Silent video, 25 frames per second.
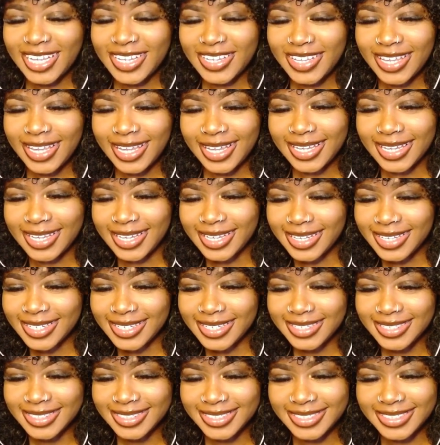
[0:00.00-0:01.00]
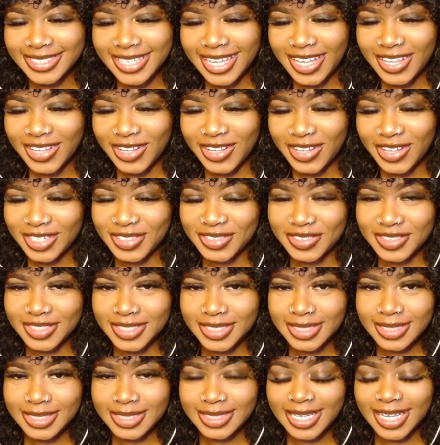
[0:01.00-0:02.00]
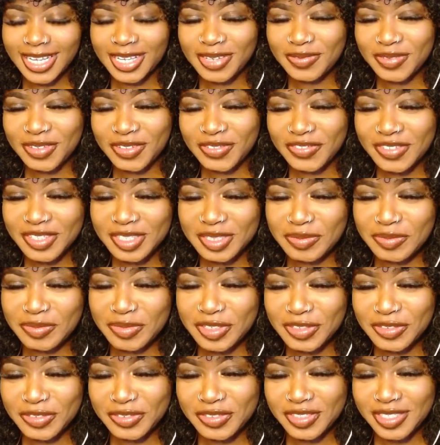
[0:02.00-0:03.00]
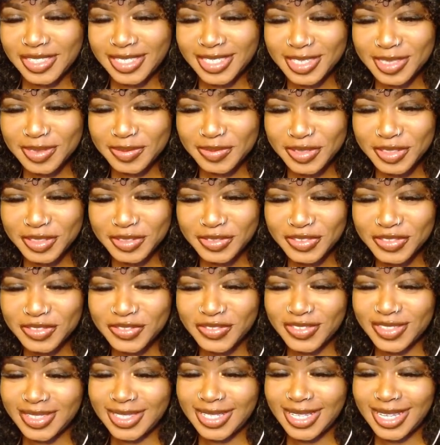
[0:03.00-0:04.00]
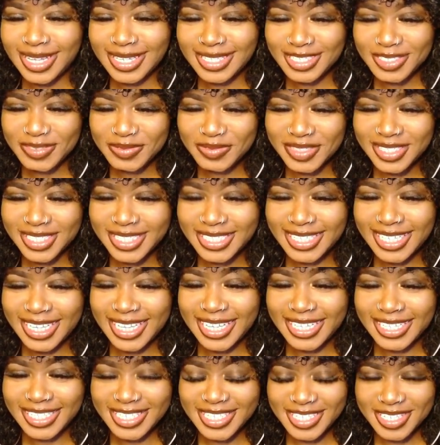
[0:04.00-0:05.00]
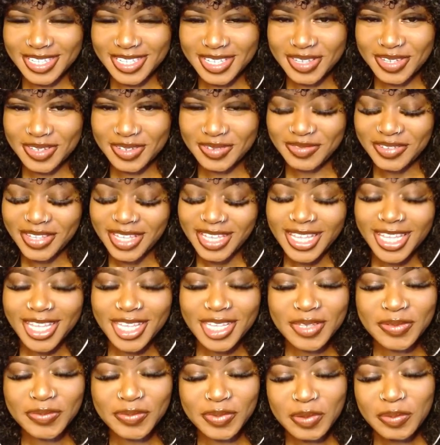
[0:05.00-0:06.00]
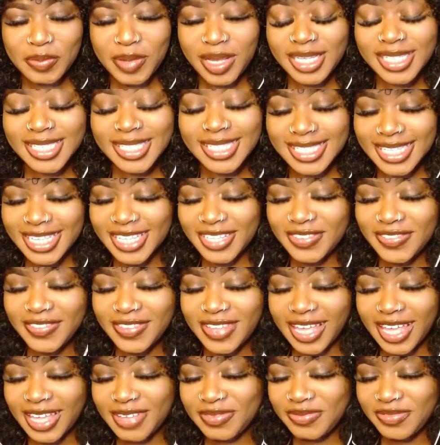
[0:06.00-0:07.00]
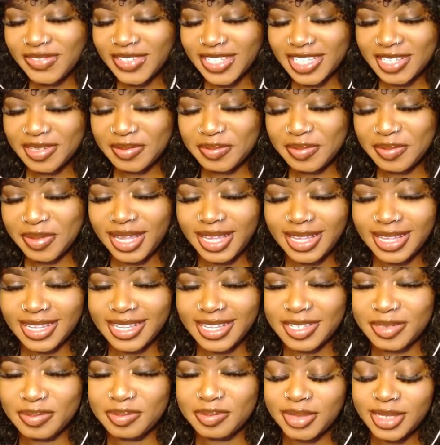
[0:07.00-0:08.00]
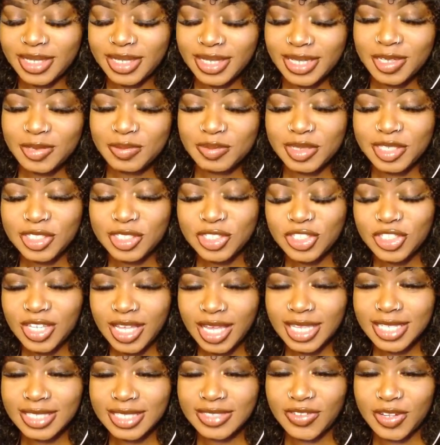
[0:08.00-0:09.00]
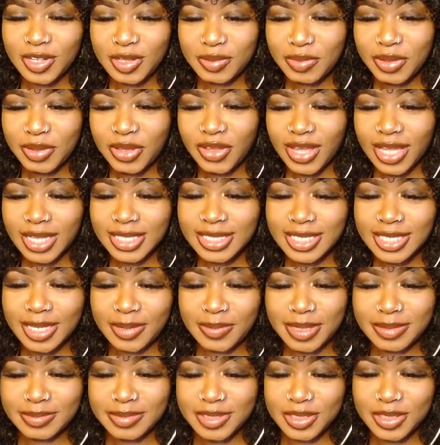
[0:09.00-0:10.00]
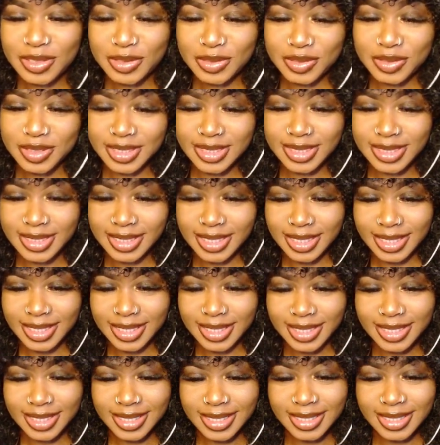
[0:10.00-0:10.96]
Okay, y'all. How y'all doing? I hope you're feeling beautiful and looking beautiful, feeling handsome and looking handsome. Me, myself, I'm feeling bomb. Make sure you guys follow me on IG at BombShell, or the.